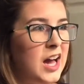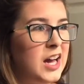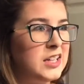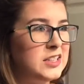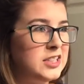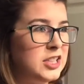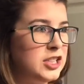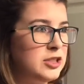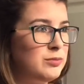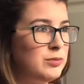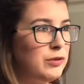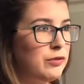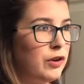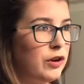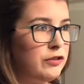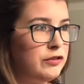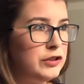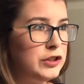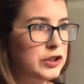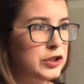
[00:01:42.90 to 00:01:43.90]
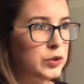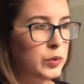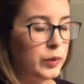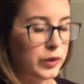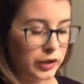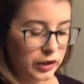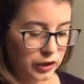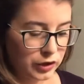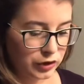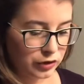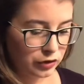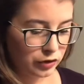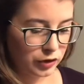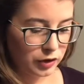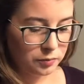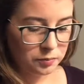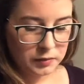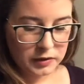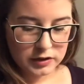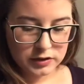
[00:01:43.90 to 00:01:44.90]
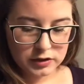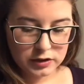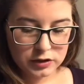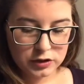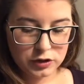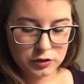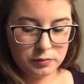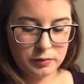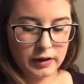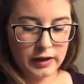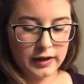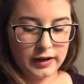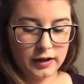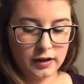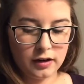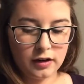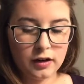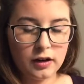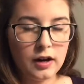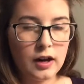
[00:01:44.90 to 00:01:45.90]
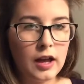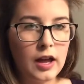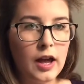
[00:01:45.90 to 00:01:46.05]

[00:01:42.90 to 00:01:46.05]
It takes me roughly 20 to 30 minutes to do my hair.